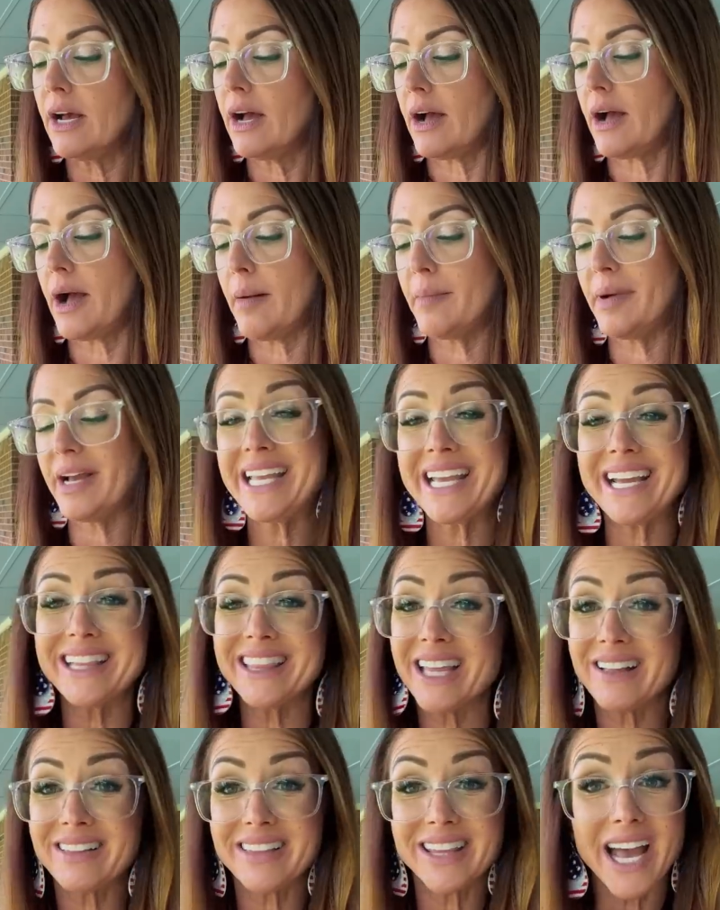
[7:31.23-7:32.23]
Um, again,
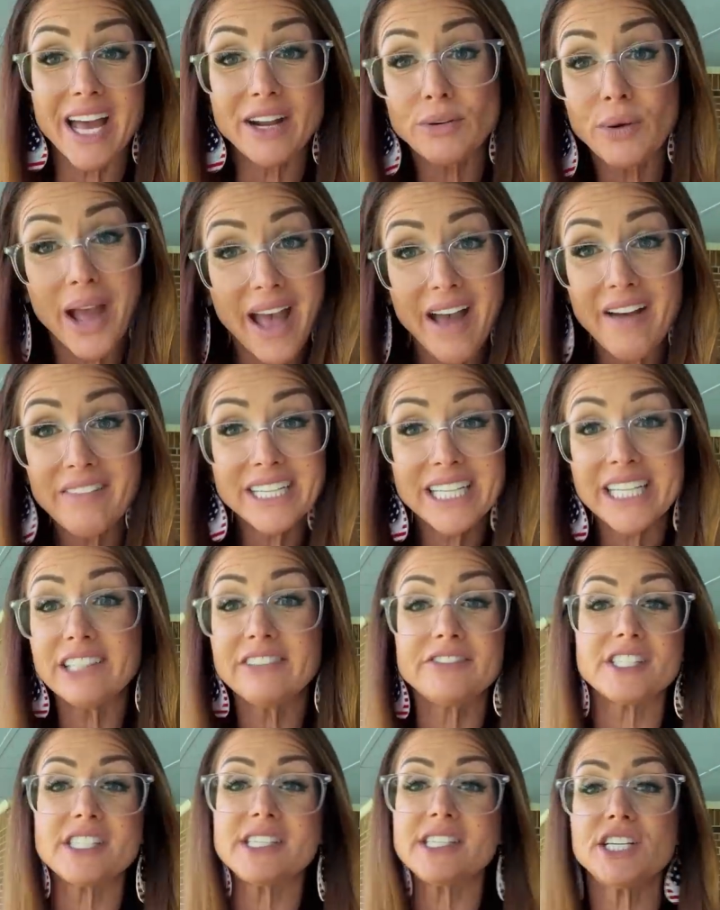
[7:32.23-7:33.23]
luckily I don't have any
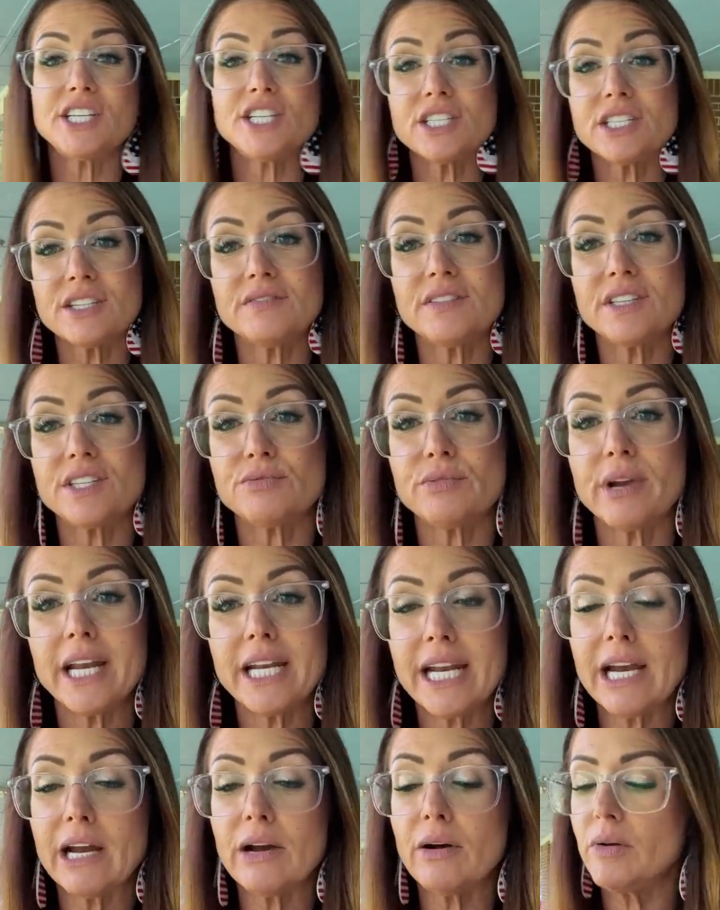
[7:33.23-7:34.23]
infestations of this right
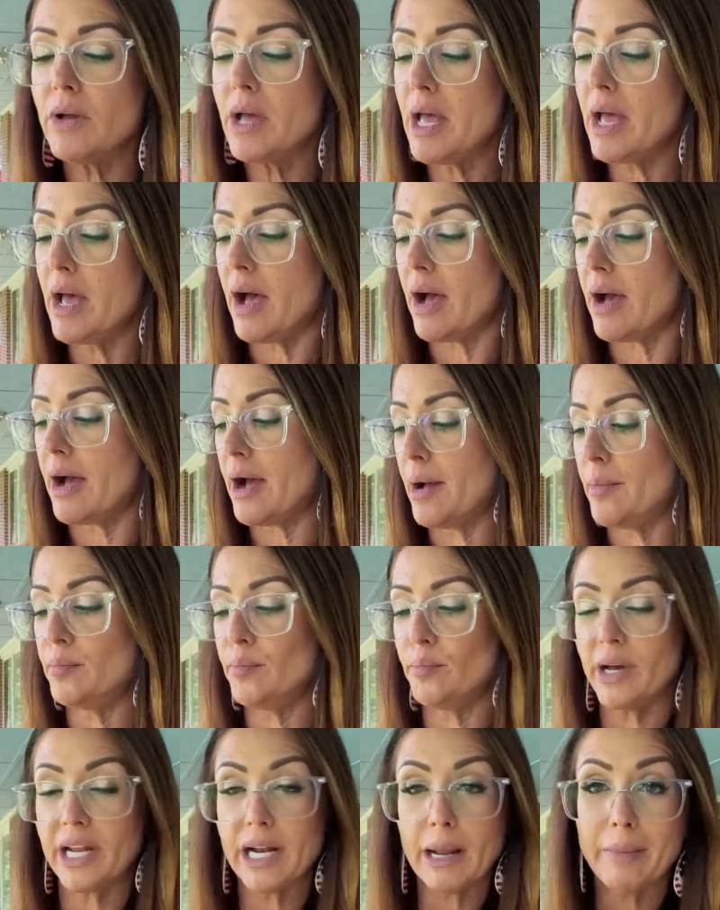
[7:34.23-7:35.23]
now, um,
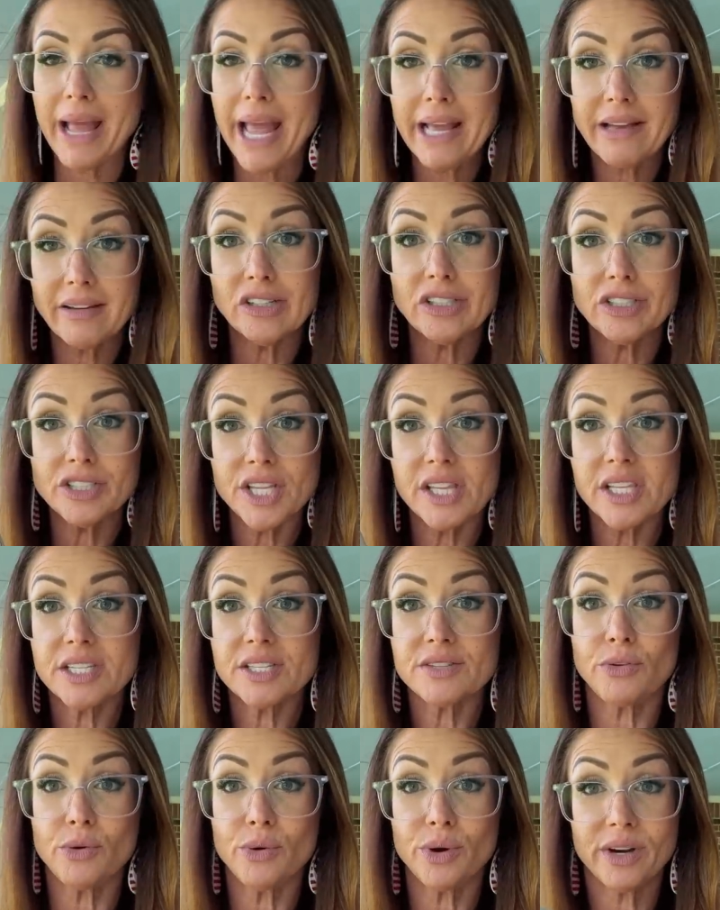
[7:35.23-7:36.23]
but I'm hanging on to this
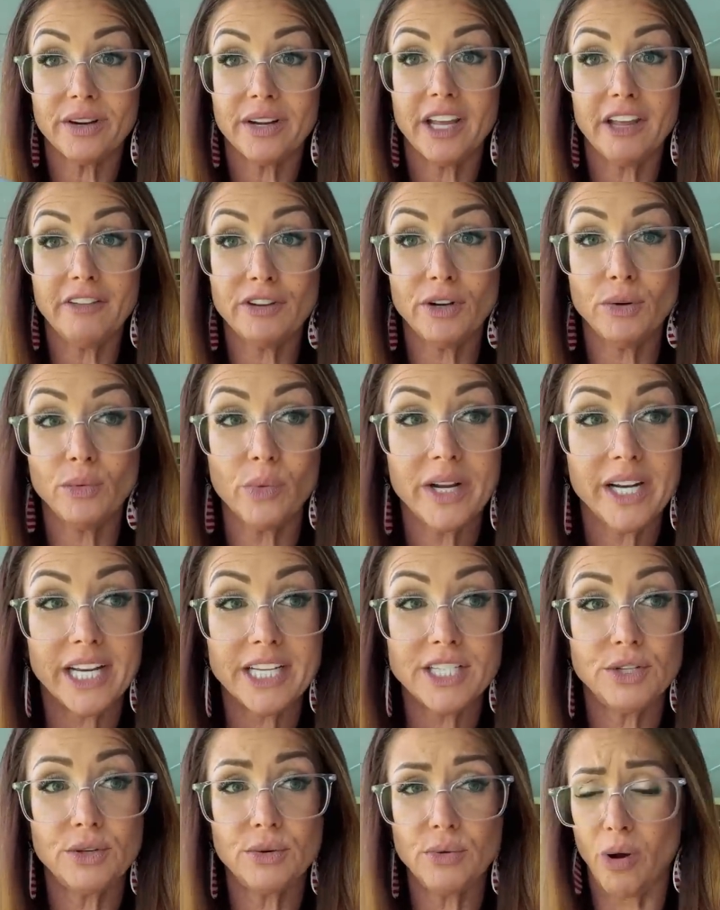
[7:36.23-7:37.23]
for if and when I
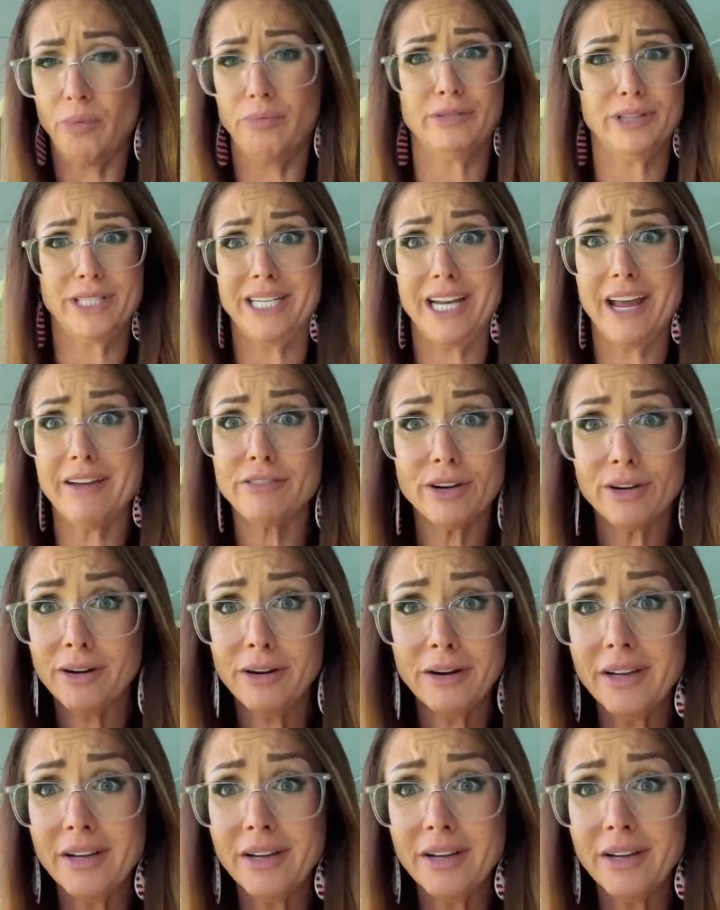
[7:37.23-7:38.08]
do, hopefully never.